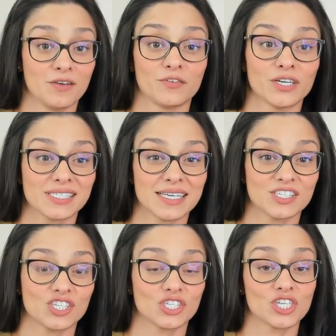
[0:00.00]

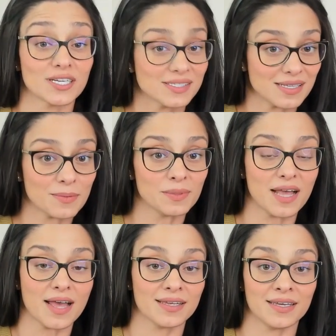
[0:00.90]
versus just
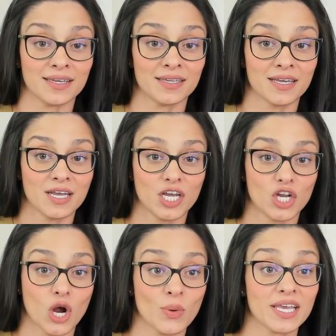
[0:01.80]
applying,
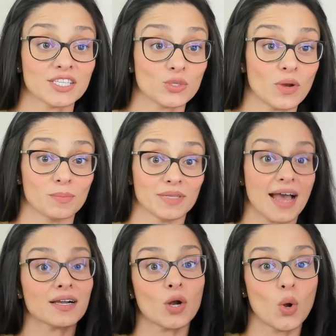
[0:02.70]
going into a
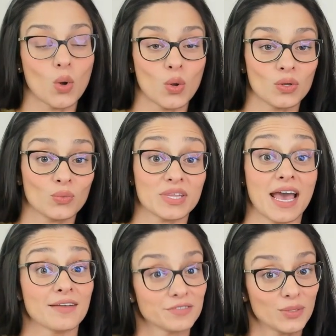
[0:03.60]
black hole with
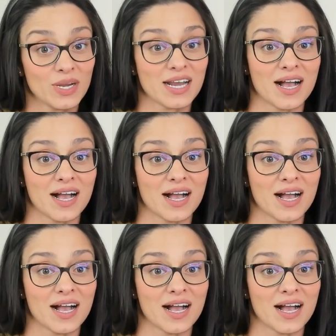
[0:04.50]
everyone